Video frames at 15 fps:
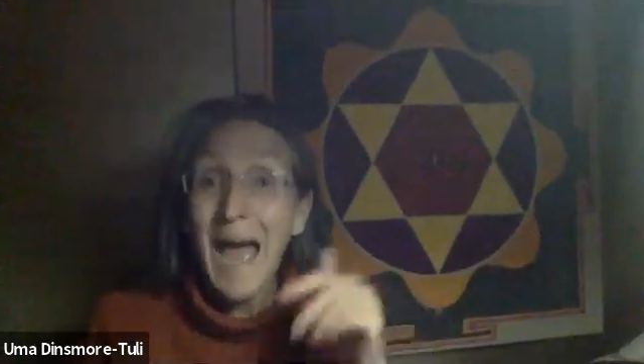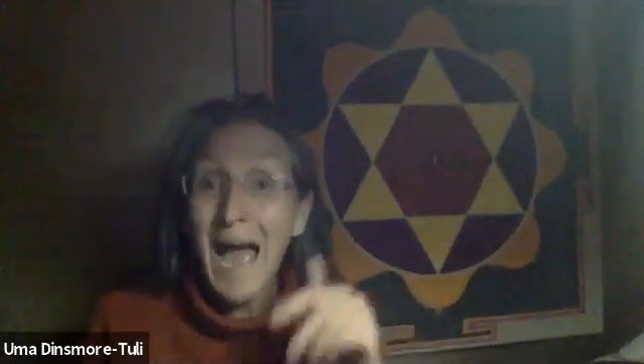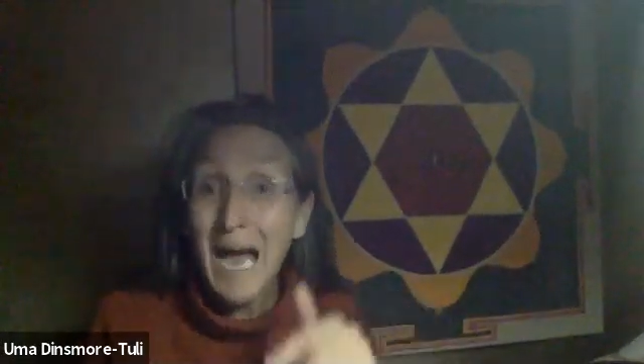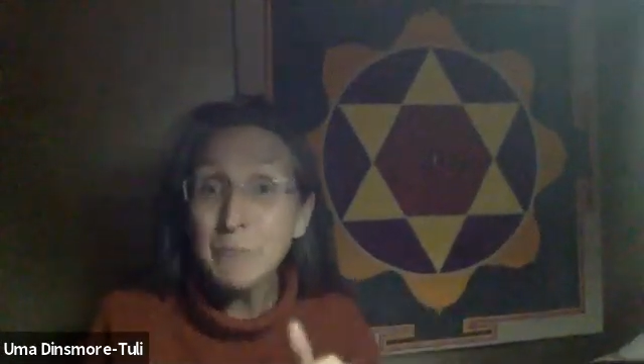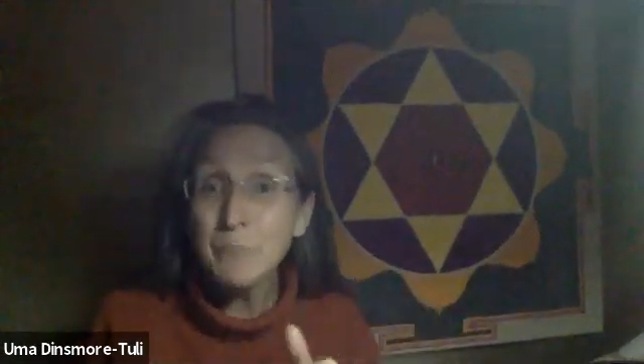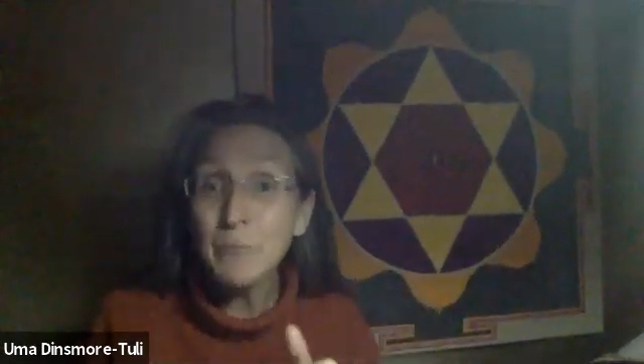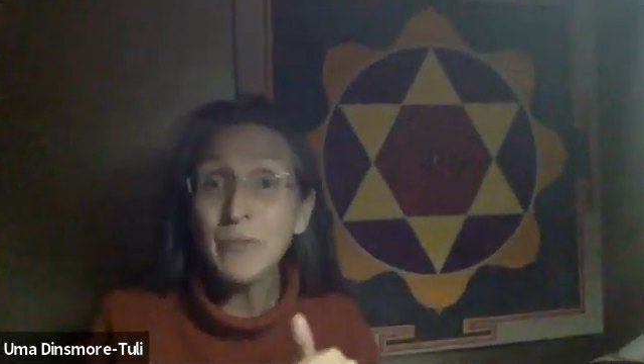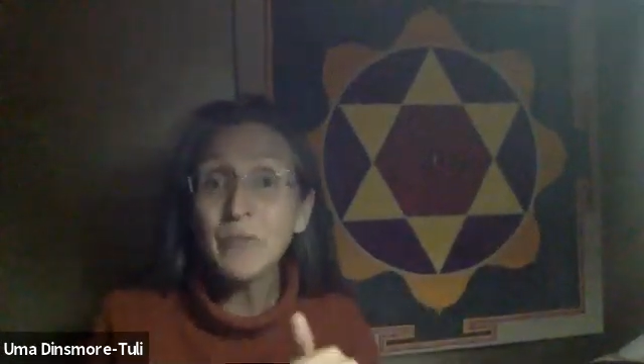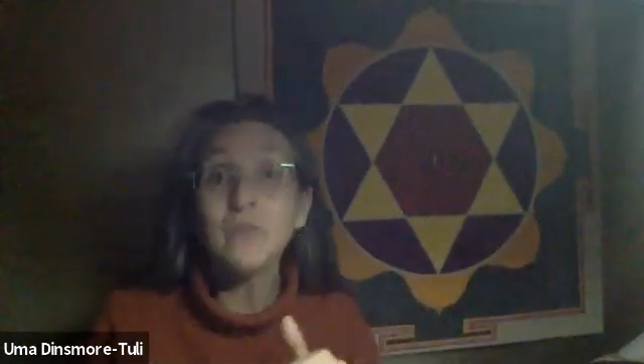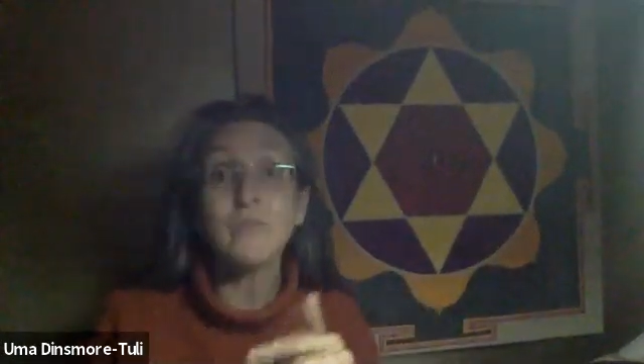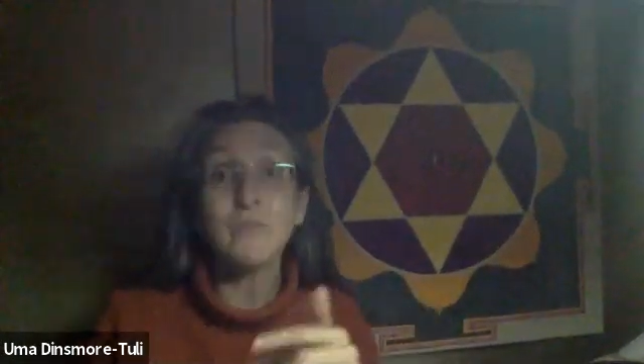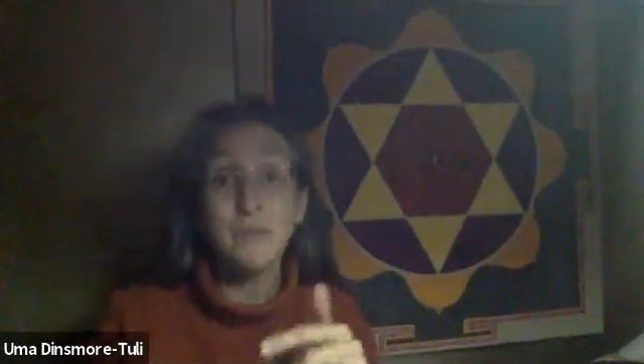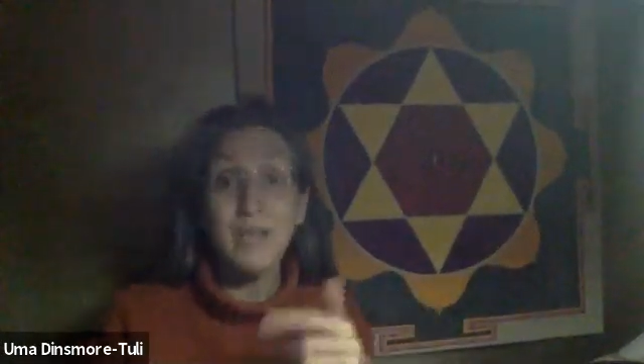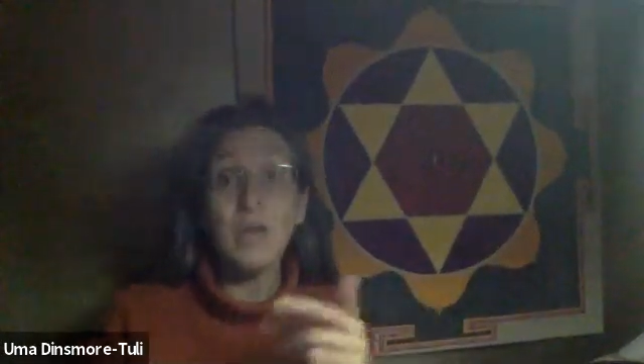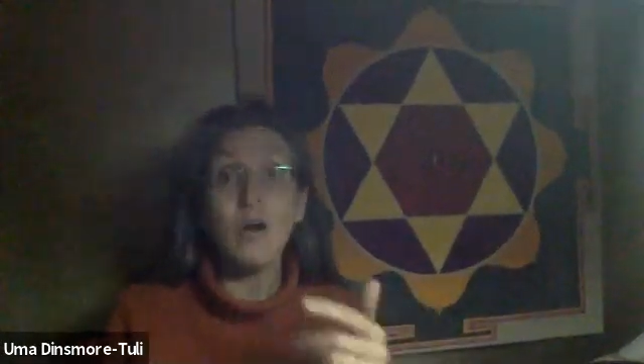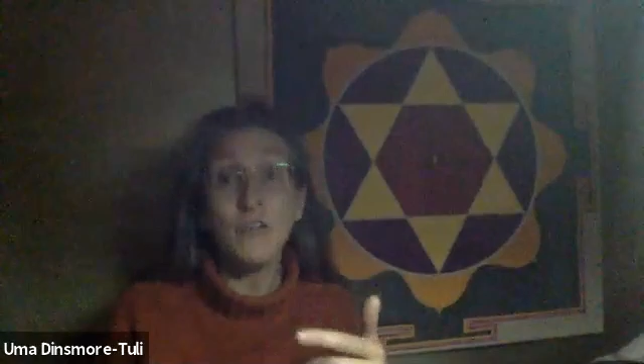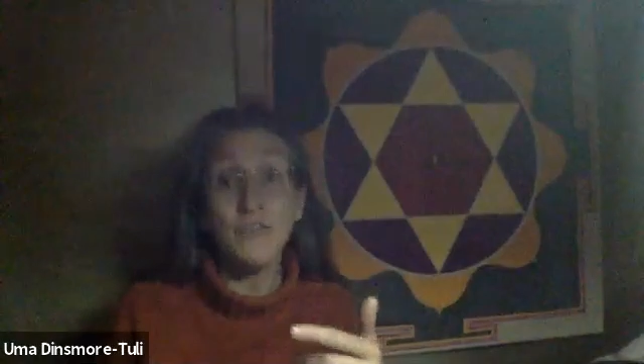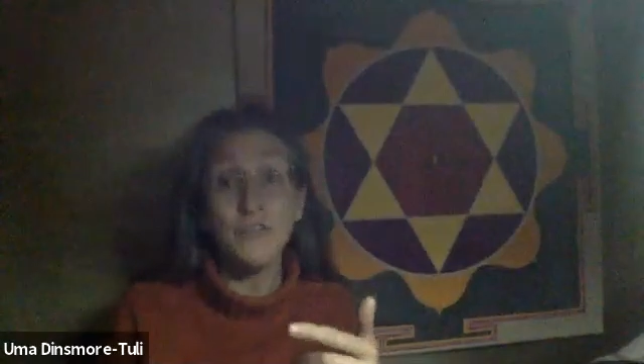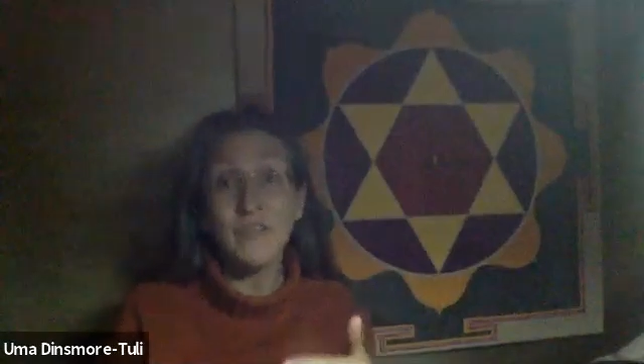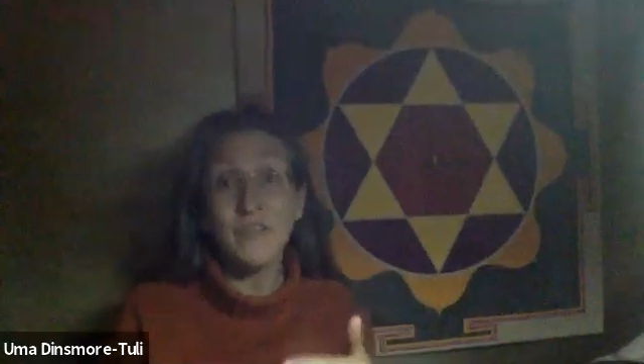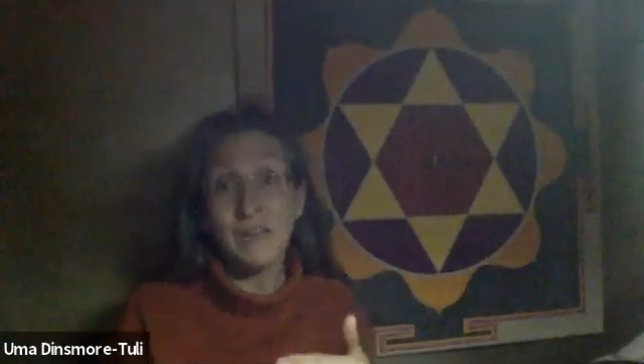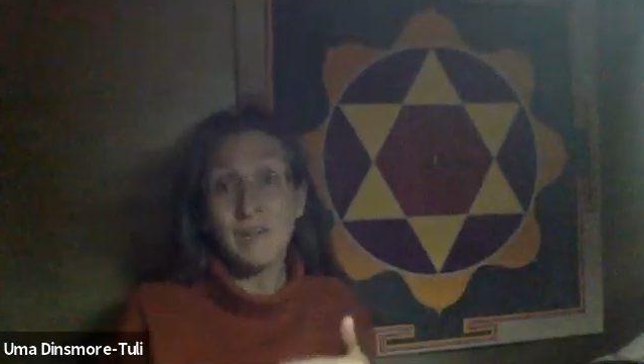happens
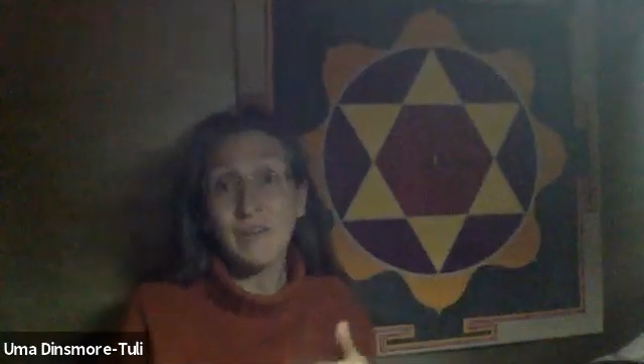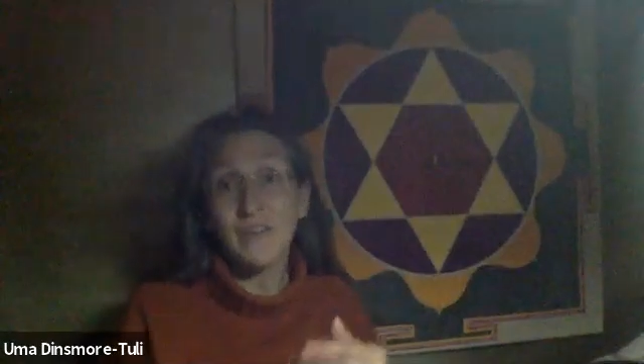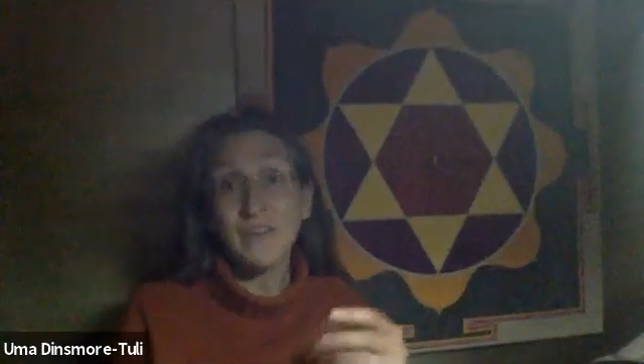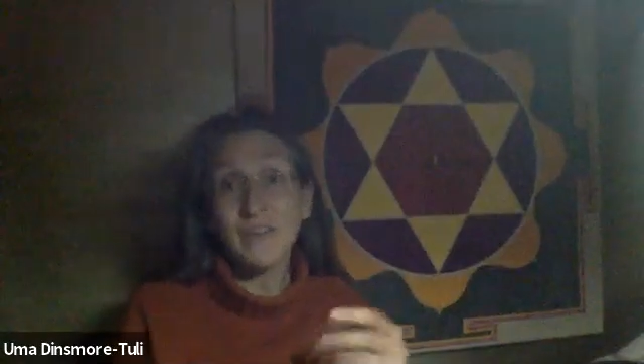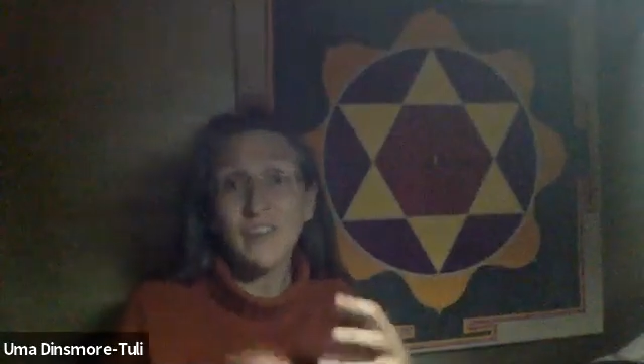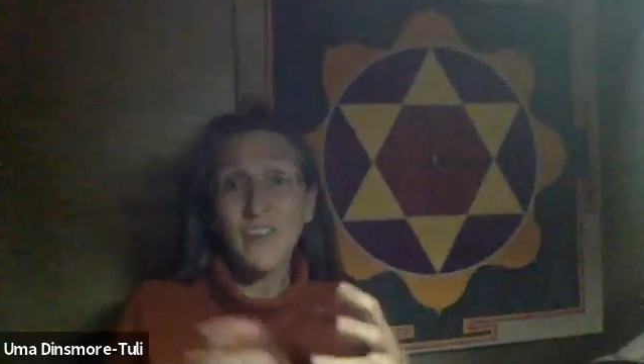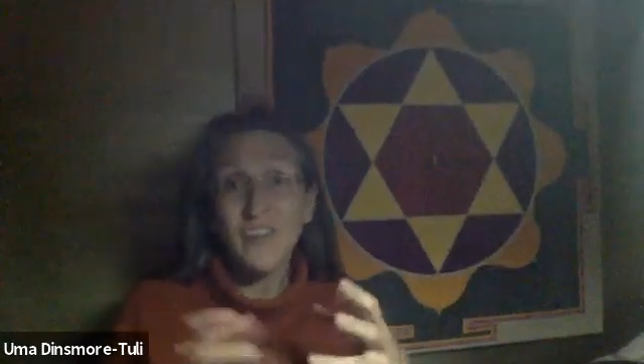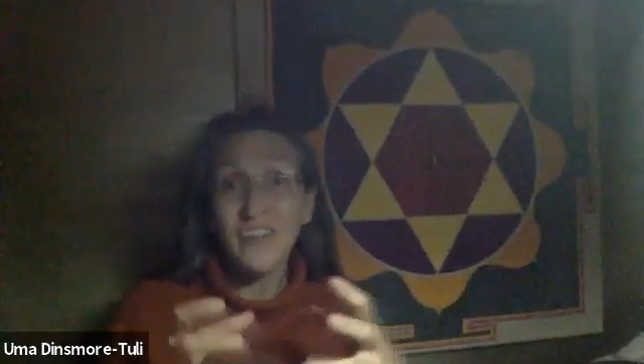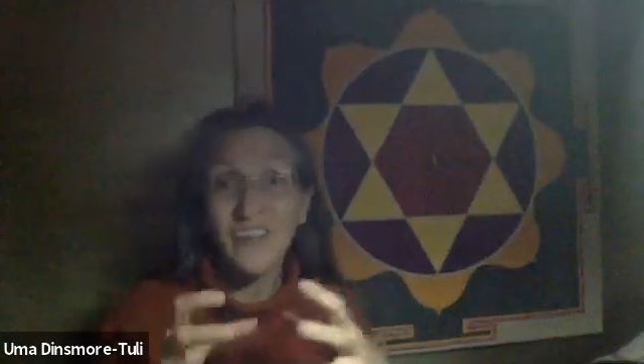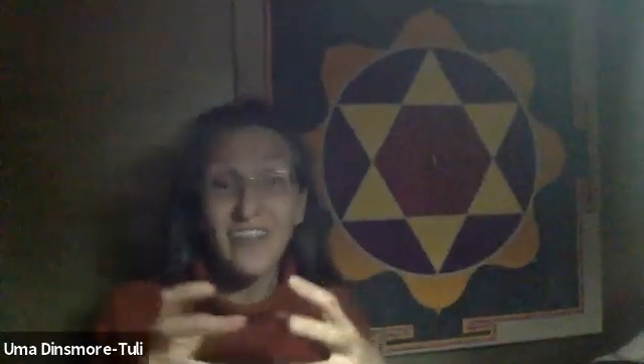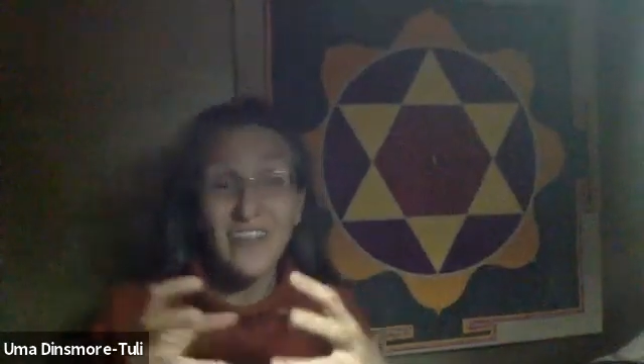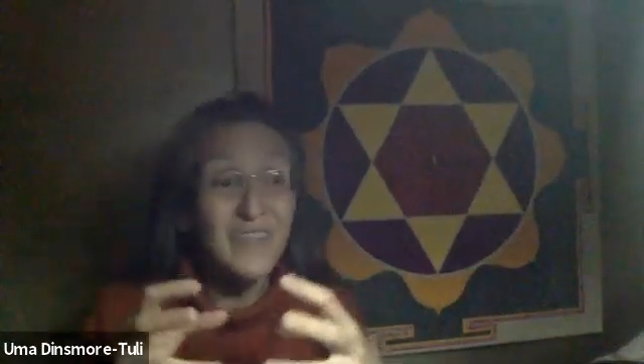because there is injustice